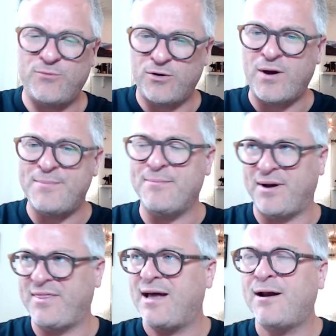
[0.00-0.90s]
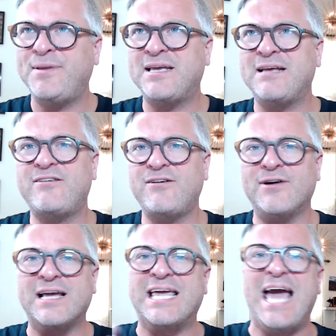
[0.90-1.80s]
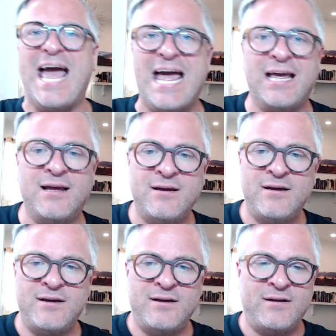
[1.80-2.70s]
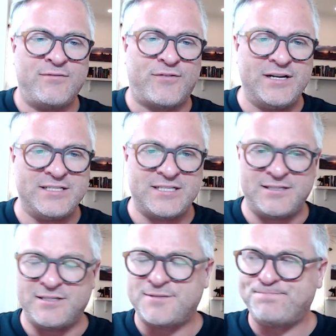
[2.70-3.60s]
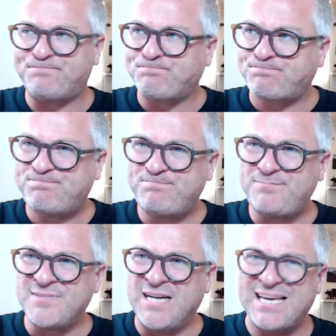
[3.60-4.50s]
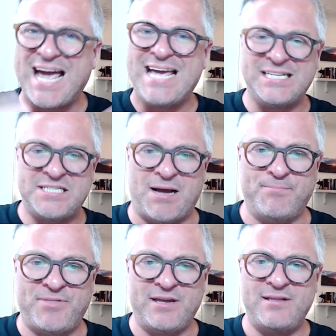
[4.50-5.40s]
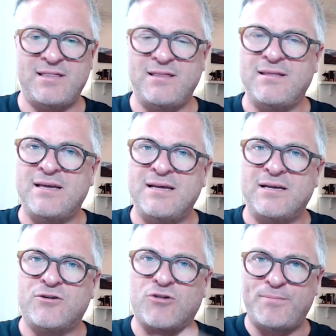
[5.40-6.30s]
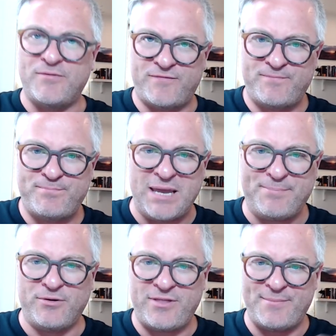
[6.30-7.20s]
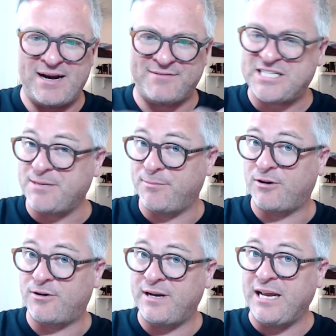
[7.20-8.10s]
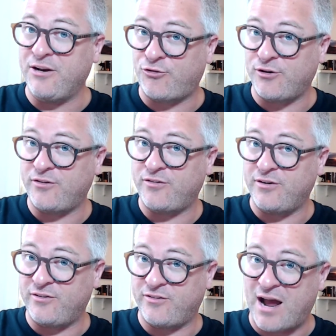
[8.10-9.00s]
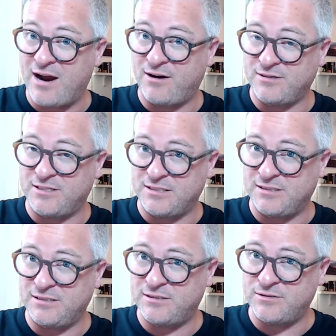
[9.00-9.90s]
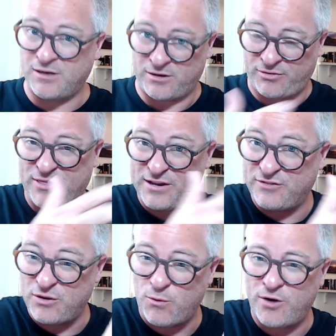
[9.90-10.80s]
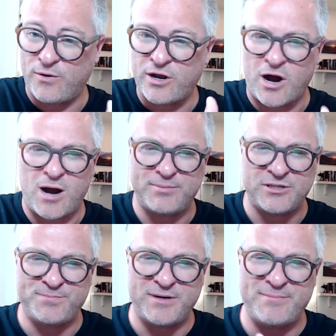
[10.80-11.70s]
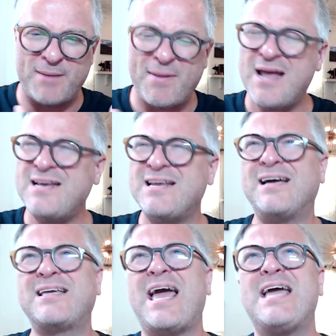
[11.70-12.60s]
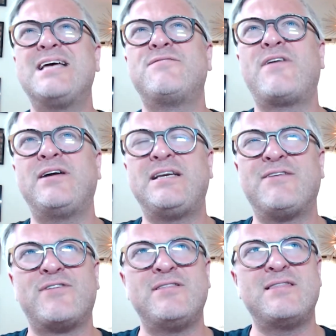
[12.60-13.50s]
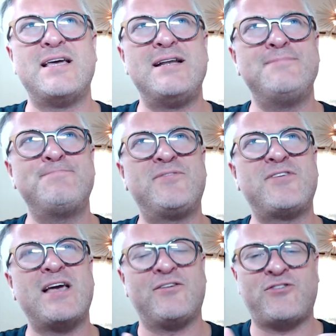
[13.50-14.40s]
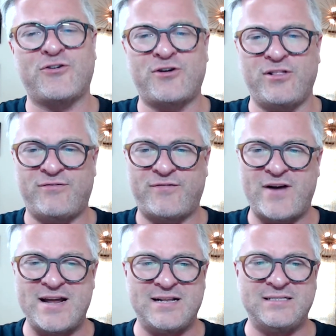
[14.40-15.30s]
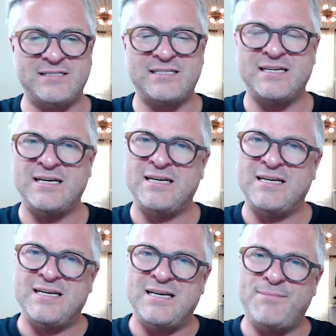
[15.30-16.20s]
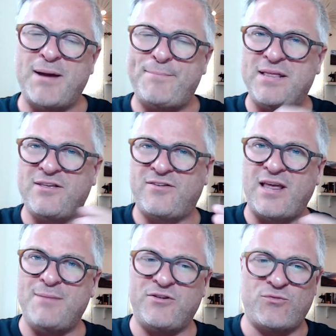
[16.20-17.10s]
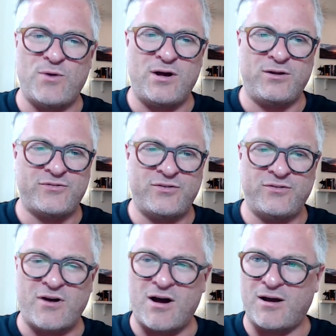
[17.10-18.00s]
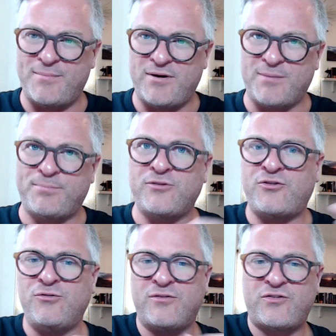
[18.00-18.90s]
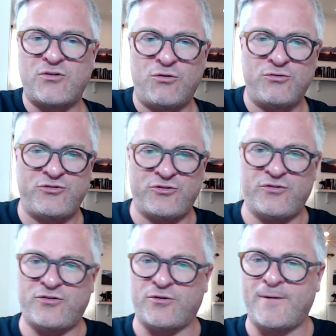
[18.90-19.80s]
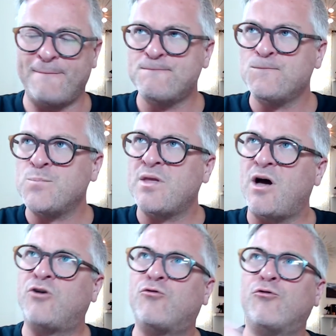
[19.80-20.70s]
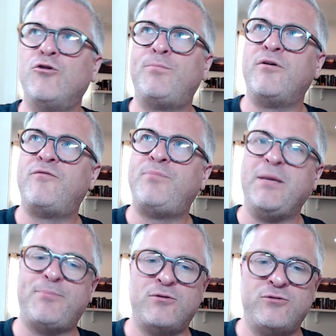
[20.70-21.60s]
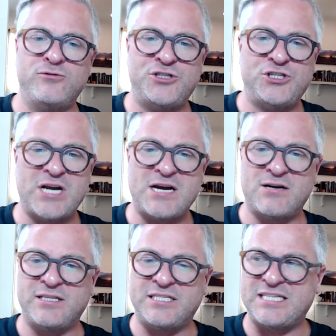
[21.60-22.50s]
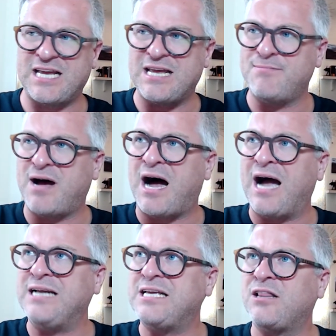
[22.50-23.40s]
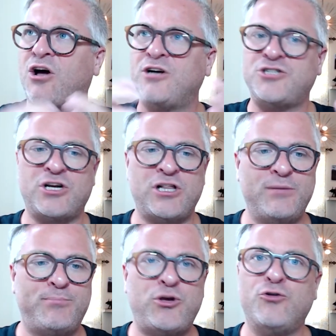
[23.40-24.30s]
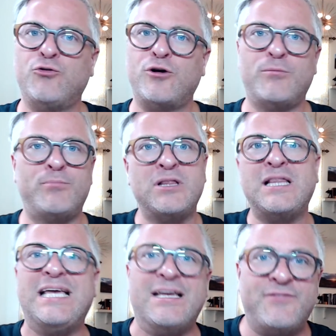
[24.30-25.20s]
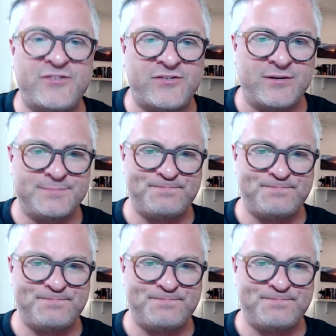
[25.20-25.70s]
What do I mean by that? I mean, consider a gang, for instance. A gang is something, group of people. They might have similar interests and desires and things they want to accomplish. But in my mind, a gang is very different than, say, a circle of friends. It might be the same as well to talk about a platoon of soldiers or a group of people who share the same ideologically pure beliefs.